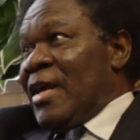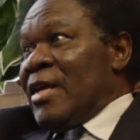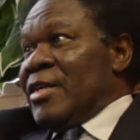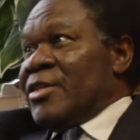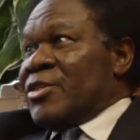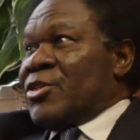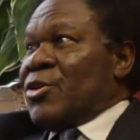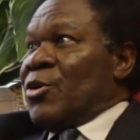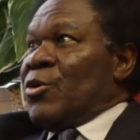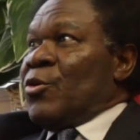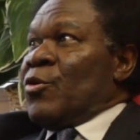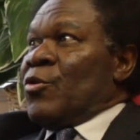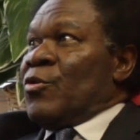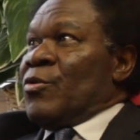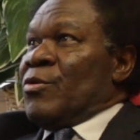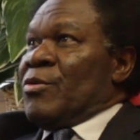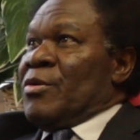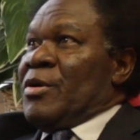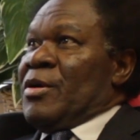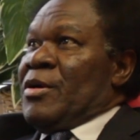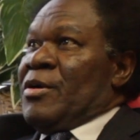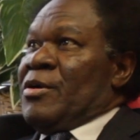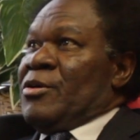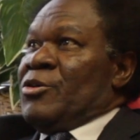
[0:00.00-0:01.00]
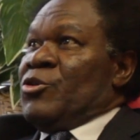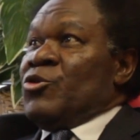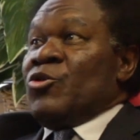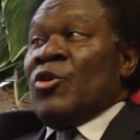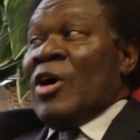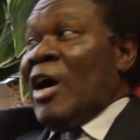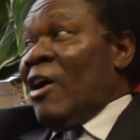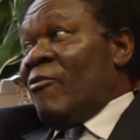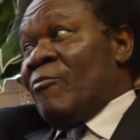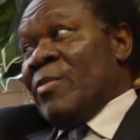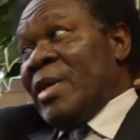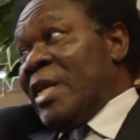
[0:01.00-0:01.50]
So you
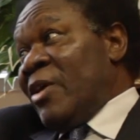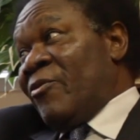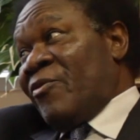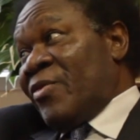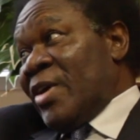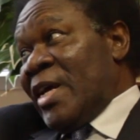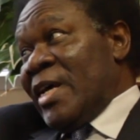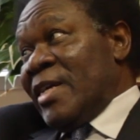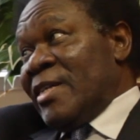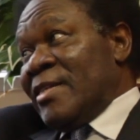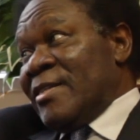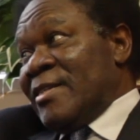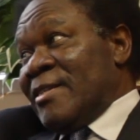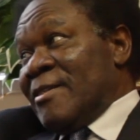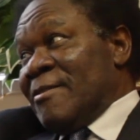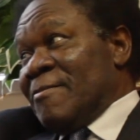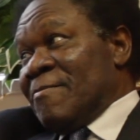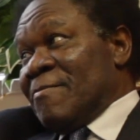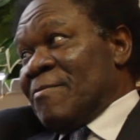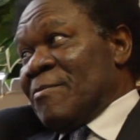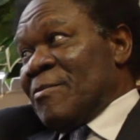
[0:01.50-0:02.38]
don't have many friends.